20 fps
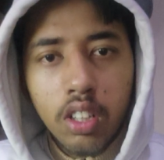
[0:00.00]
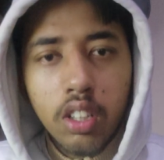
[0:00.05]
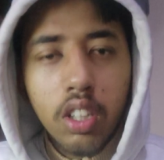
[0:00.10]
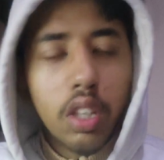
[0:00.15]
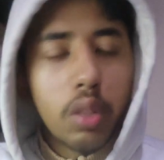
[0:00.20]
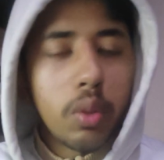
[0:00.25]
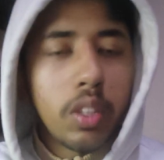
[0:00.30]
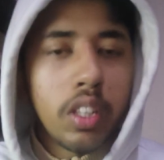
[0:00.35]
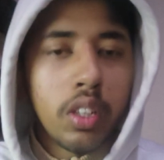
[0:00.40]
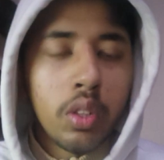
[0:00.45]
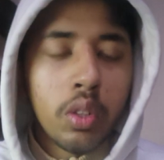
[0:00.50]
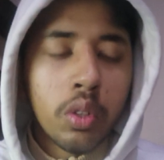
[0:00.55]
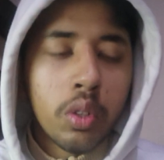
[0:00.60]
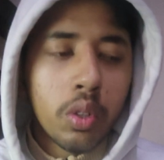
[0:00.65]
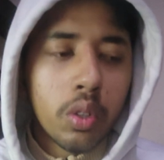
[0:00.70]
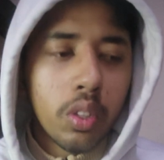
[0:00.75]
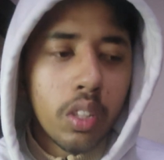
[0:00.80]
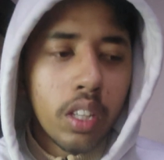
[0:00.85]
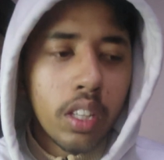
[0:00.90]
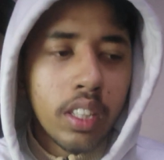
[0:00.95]
There were
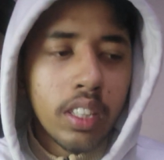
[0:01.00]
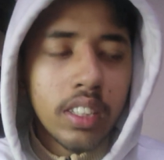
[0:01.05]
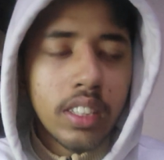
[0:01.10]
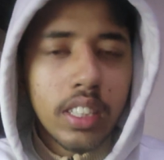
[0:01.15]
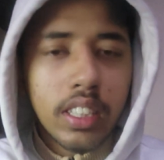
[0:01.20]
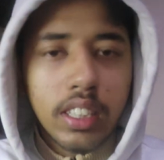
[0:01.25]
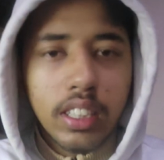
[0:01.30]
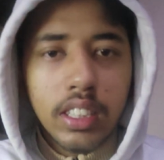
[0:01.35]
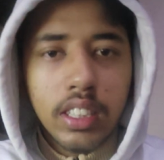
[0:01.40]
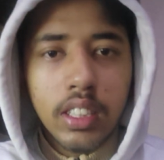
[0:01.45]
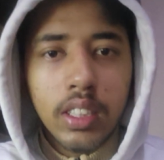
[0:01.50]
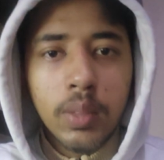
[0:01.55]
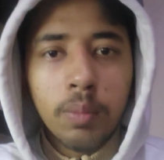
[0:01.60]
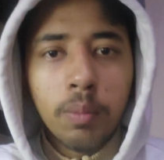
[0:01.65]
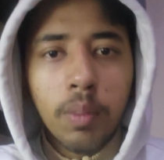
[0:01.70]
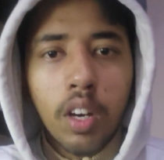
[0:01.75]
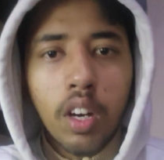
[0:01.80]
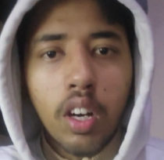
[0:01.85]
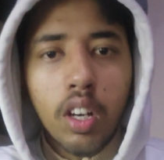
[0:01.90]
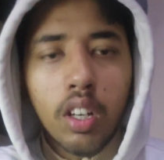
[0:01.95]
no any
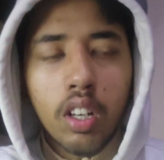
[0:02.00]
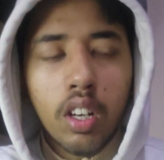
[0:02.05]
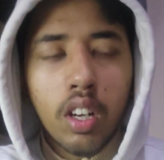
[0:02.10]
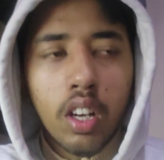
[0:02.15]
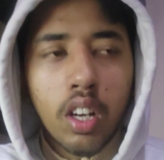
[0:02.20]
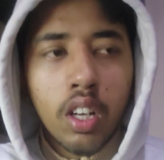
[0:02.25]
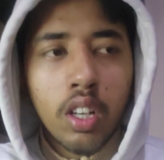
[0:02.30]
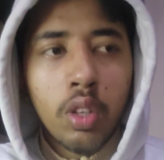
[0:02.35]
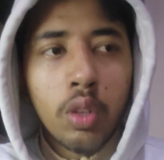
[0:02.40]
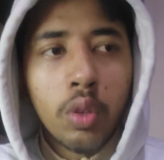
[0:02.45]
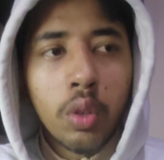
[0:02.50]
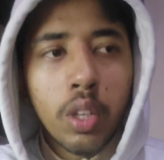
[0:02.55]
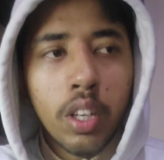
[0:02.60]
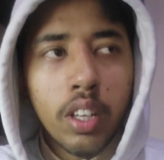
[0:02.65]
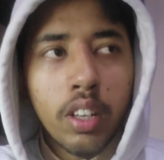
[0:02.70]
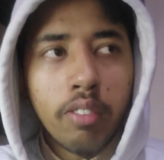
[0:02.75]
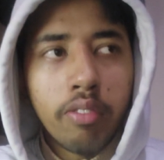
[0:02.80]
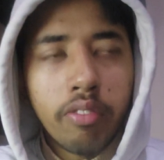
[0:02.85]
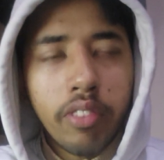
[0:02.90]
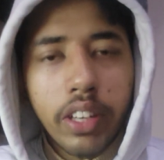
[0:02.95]
system or no
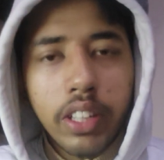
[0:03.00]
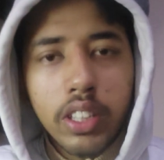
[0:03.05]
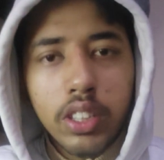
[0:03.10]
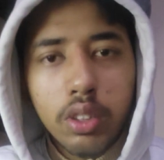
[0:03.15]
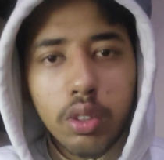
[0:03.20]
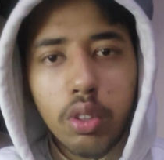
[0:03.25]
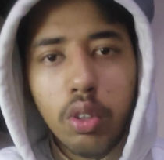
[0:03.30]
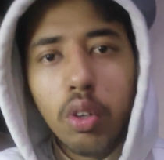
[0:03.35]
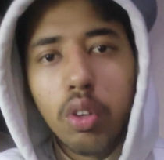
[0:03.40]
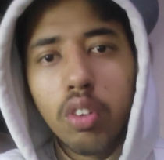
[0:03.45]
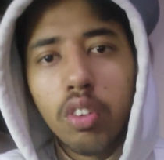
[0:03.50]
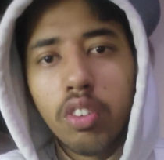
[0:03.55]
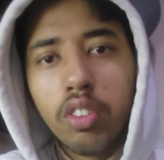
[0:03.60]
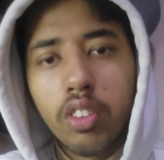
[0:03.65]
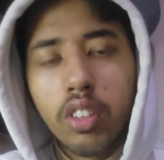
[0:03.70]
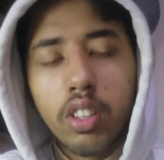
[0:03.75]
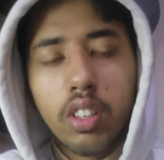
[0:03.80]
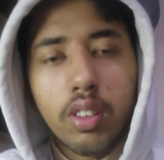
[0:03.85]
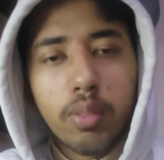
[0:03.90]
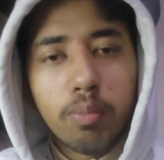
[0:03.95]
any fixed role
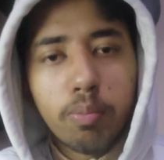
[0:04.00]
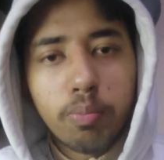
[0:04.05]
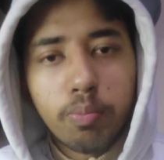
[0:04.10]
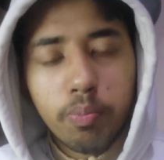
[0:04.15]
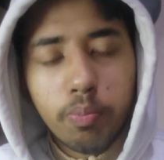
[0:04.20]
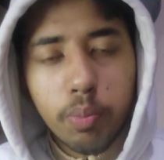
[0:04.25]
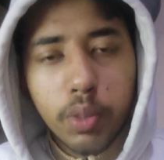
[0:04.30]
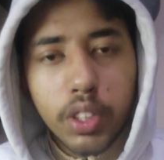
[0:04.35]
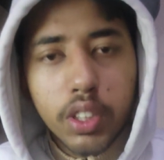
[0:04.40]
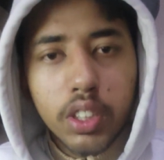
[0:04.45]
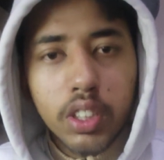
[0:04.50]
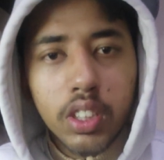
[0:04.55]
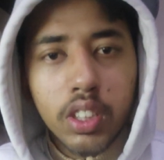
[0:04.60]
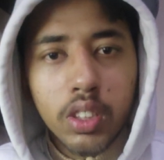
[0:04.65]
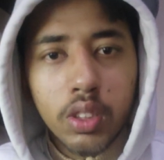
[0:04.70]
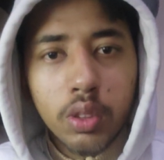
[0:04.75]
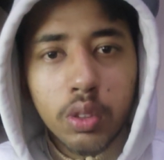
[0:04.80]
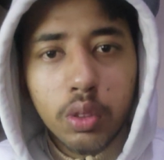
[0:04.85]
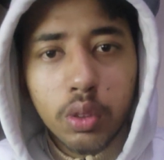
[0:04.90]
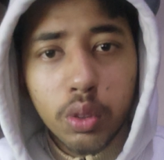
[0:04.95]
for a
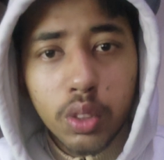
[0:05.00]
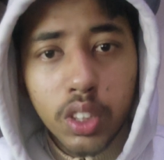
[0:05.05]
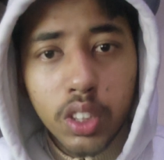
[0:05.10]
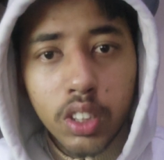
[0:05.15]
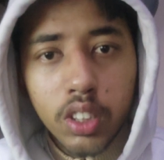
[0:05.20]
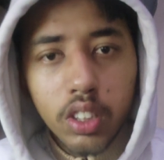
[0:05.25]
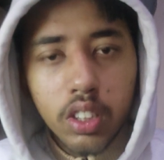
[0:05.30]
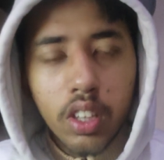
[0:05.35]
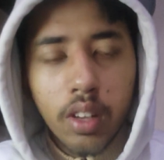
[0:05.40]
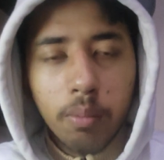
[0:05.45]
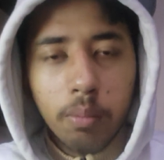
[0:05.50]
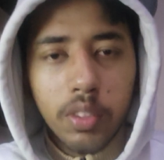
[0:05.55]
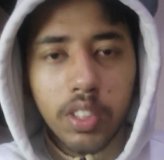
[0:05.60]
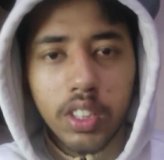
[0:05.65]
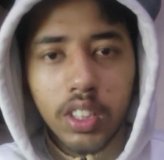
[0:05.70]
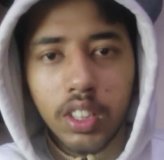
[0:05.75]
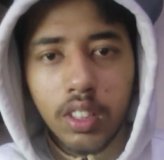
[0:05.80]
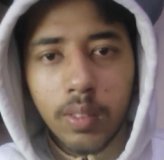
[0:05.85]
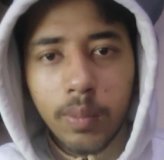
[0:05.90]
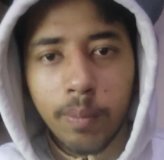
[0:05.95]
person to do in the
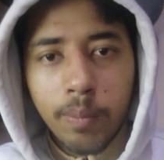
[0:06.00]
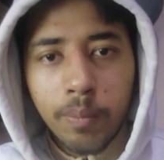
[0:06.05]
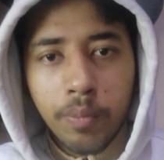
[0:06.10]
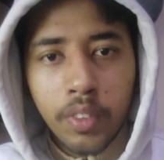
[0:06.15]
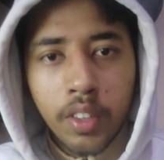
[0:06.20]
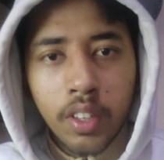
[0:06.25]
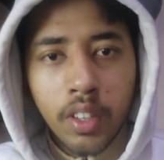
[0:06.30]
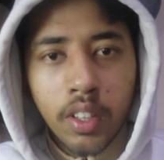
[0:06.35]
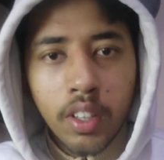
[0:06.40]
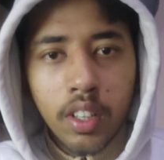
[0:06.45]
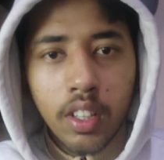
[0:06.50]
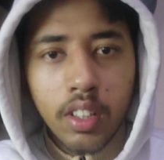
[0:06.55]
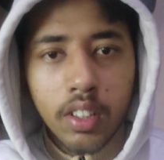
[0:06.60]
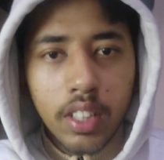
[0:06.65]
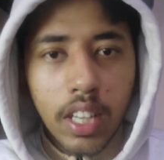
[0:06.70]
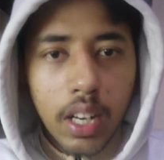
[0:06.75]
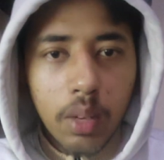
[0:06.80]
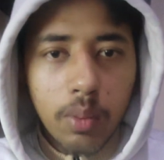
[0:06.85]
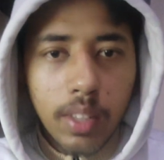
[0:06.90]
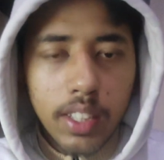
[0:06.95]
company.
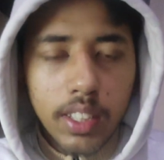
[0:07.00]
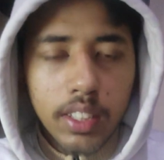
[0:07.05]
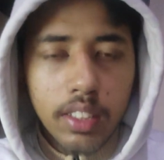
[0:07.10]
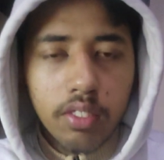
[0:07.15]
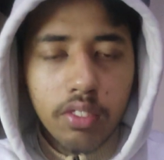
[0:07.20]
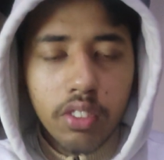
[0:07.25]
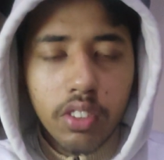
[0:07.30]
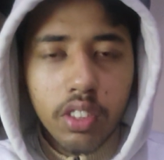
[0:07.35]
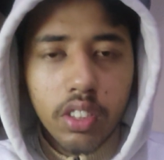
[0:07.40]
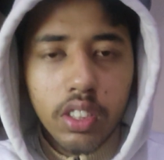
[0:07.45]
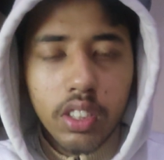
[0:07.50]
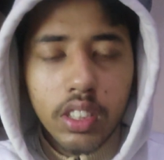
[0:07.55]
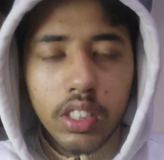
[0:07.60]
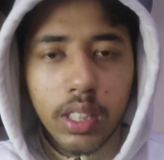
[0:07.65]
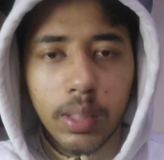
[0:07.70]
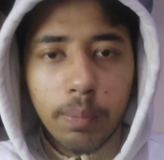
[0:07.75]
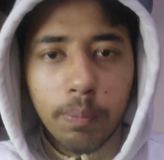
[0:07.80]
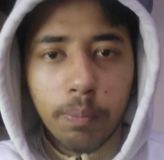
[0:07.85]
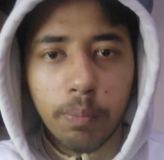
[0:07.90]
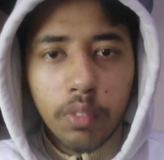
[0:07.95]
That was the first
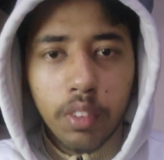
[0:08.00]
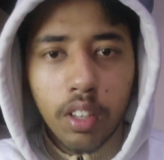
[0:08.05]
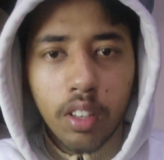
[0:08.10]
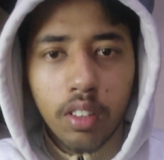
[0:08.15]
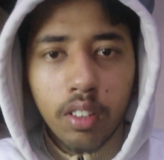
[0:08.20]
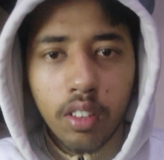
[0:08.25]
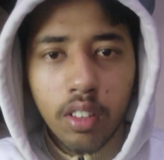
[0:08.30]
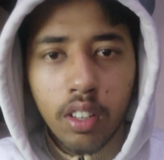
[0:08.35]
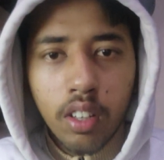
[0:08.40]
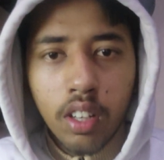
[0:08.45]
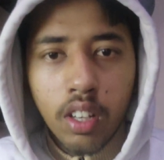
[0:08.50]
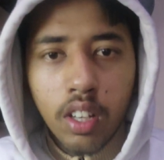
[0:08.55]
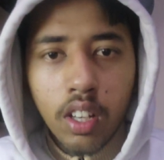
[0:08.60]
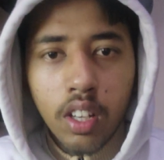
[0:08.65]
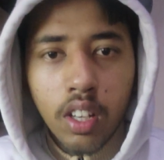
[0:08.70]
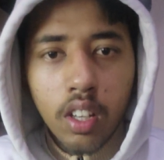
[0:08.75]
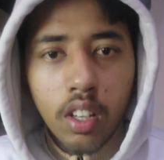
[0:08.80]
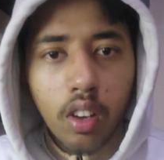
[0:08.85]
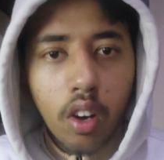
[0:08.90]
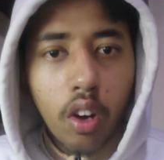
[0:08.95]
step,
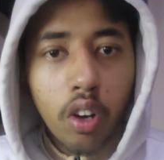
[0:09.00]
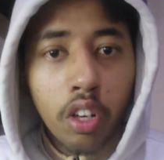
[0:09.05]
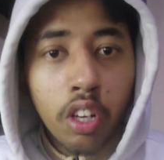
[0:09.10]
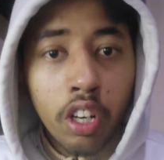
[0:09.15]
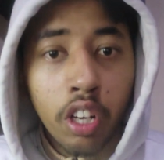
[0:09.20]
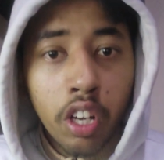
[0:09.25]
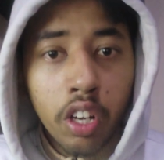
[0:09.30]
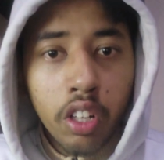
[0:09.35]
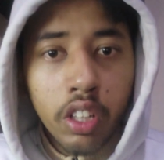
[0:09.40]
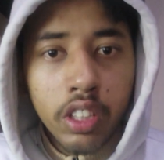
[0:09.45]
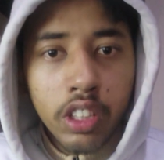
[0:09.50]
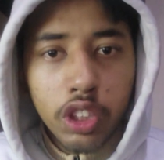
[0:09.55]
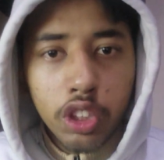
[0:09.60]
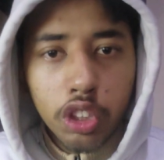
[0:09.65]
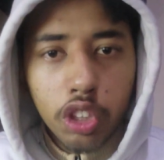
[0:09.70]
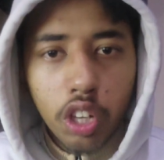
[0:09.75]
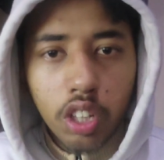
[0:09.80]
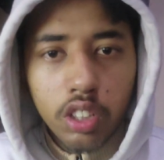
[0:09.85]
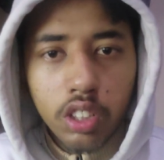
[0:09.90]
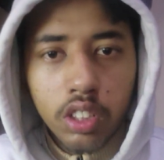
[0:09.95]
unclear
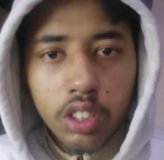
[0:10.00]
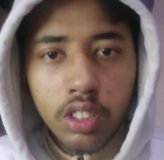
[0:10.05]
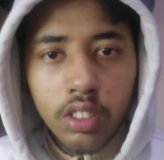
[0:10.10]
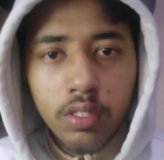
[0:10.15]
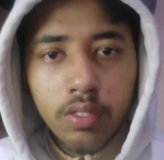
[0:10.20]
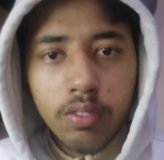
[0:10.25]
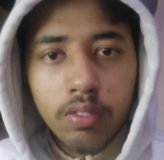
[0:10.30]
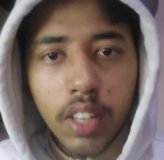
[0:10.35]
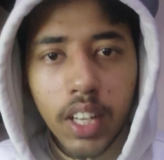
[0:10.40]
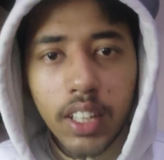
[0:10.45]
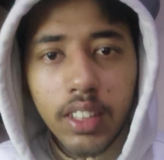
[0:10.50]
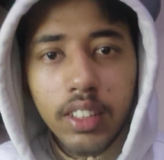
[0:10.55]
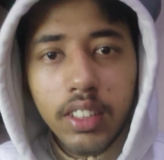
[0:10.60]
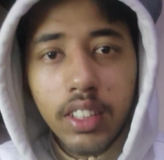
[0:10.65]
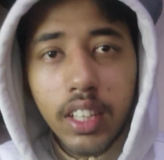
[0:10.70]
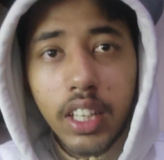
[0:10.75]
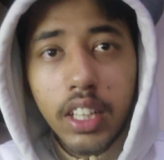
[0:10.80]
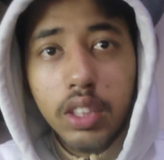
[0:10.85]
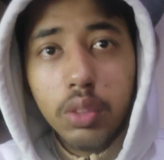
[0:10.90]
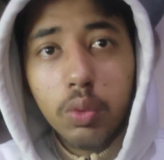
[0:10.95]
instruction. And the
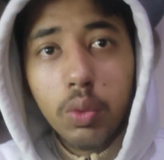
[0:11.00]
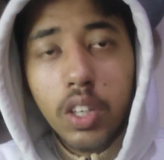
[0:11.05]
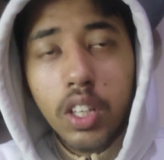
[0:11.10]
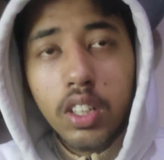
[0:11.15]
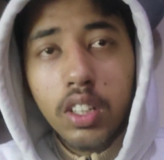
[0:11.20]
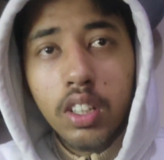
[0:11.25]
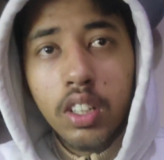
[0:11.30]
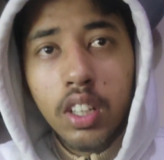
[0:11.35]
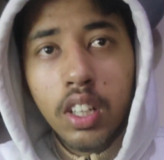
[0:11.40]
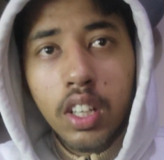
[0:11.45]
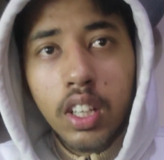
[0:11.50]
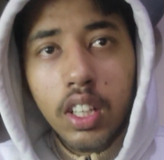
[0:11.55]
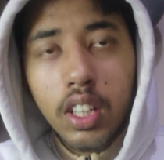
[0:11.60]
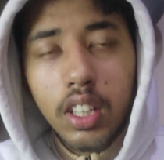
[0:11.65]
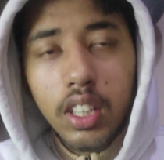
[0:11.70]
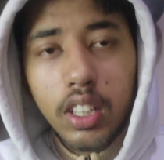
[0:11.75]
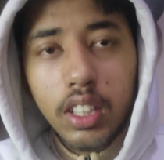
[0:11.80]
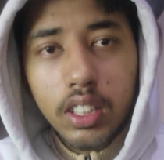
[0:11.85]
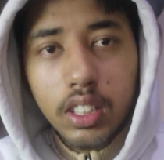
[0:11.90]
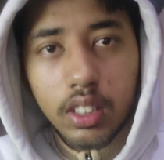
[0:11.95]
next one
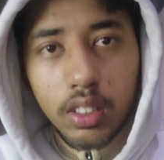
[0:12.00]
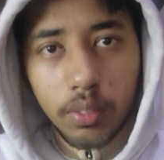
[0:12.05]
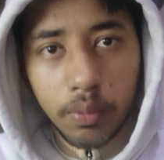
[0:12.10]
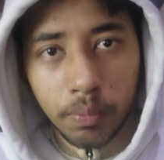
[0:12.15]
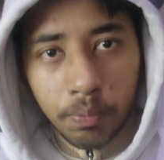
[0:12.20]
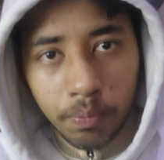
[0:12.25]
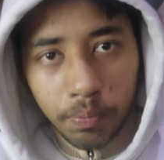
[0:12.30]
is